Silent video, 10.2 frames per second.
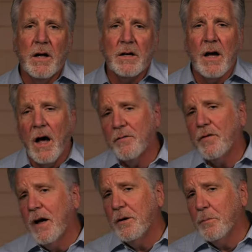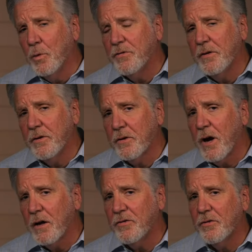codified abortion in their
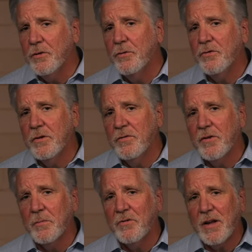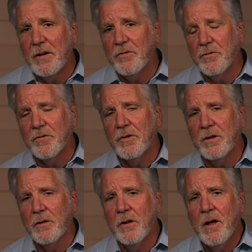constitution. Some states are
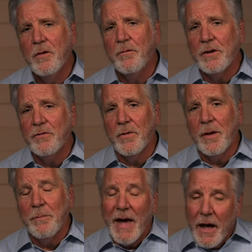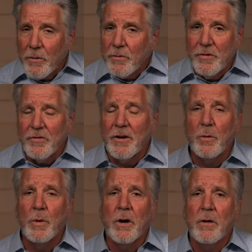still faced with that battle, just
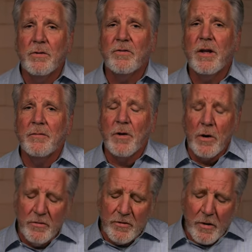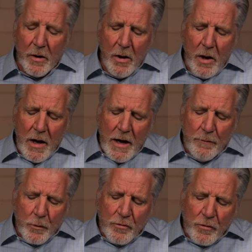like we are in the state of Arkansas.
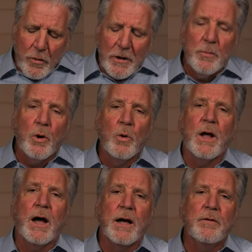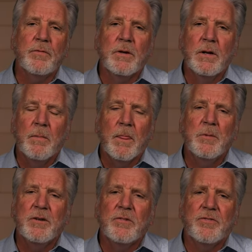If we're truly pro-life,
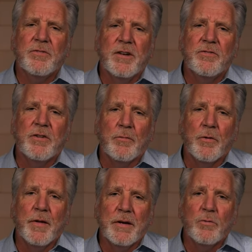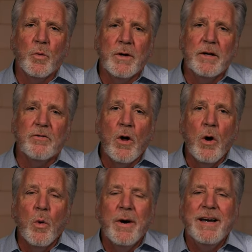let me just suggest several things. One is,
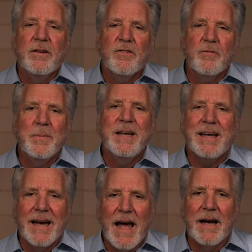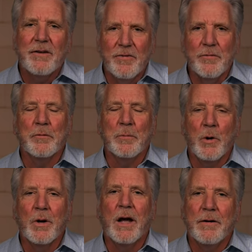we need to speak and act as if we're
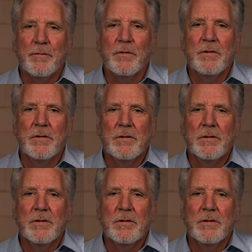pro-life.